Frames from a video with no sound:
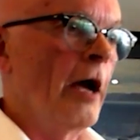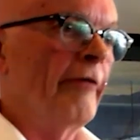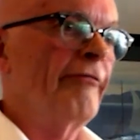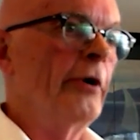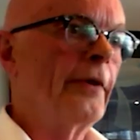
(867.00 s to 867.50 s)

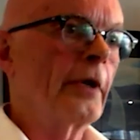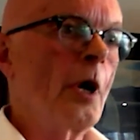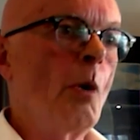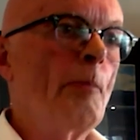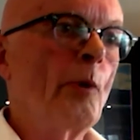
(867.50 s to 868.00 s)
further
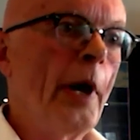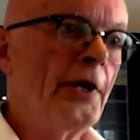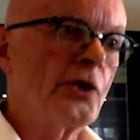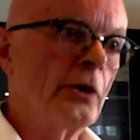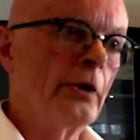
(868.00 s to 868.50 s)

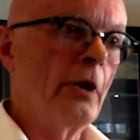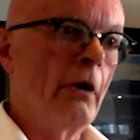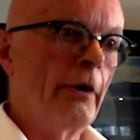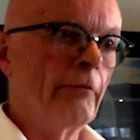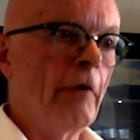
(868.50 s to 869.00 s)
cooperation
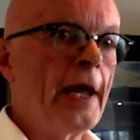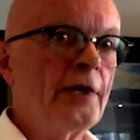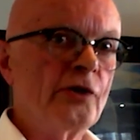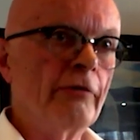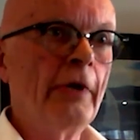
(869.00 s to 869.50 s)
on a
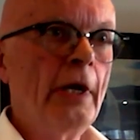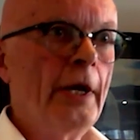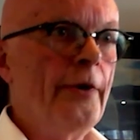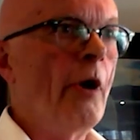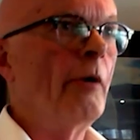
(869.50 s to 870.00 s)
range of
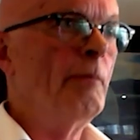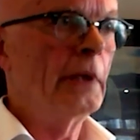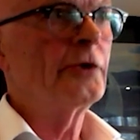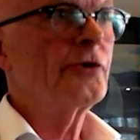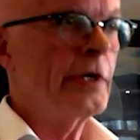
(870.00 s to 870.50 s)

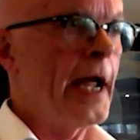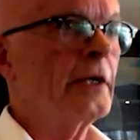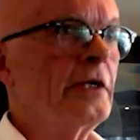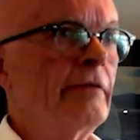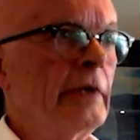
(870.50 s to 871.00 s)
non-military
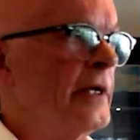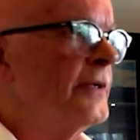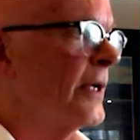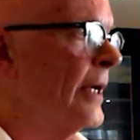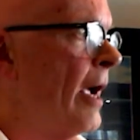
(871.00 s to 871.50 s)

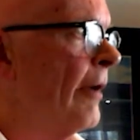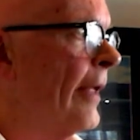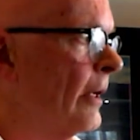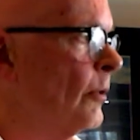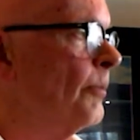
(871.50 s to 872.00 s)
activities and how
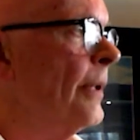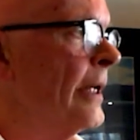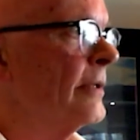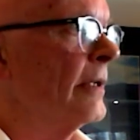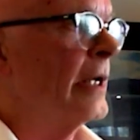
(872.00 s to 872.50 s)
that could
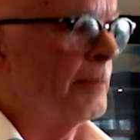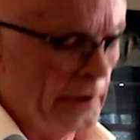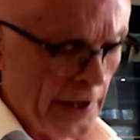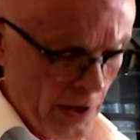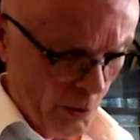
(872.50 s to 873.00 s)
be to their
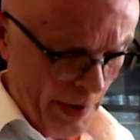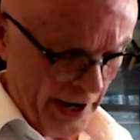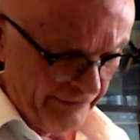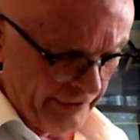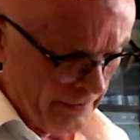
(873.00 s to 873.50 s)
political
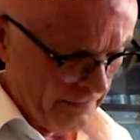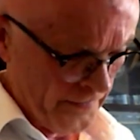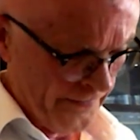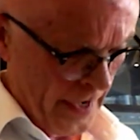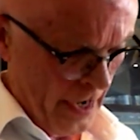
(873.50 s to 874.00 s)
benefit.
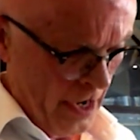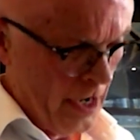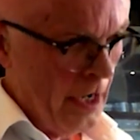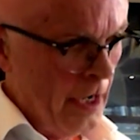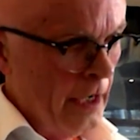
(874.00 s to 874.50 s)

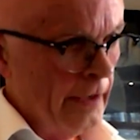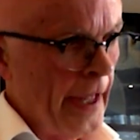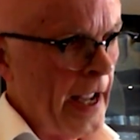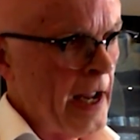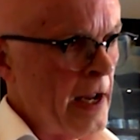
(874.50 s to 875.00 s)

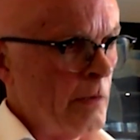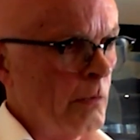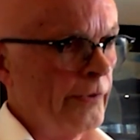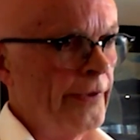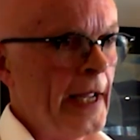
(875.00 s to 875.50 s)
They
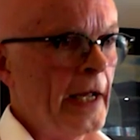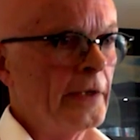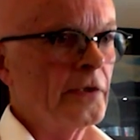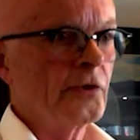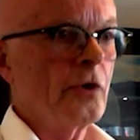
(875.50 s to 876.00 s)
were there
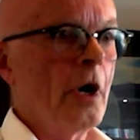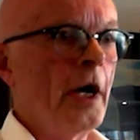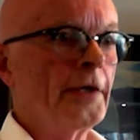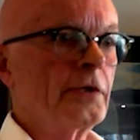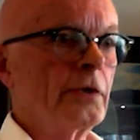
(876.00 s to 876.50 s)
to
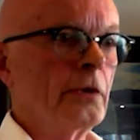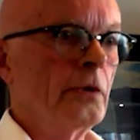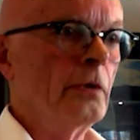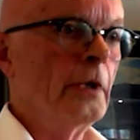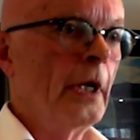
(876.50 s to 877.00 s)
try
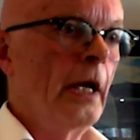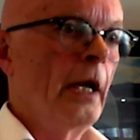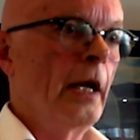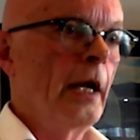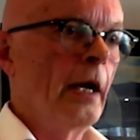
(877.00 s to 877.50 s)
to
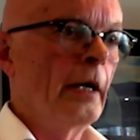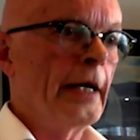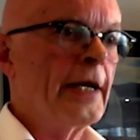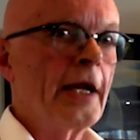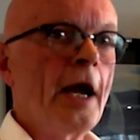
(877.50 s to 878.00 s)

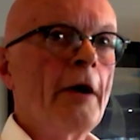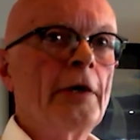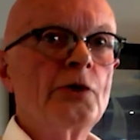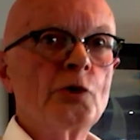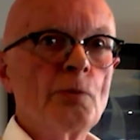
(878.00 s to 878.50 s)

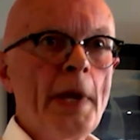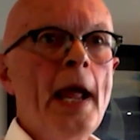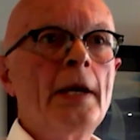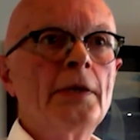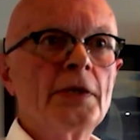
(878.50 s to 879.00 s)
encourage
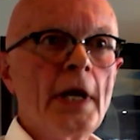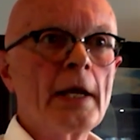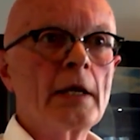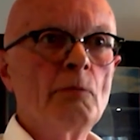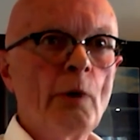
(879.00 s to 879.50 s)
Japan to
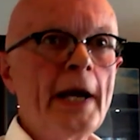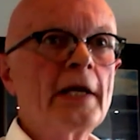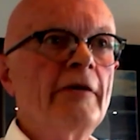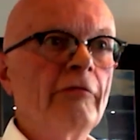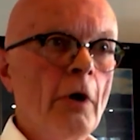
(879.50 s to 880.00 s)
take a more active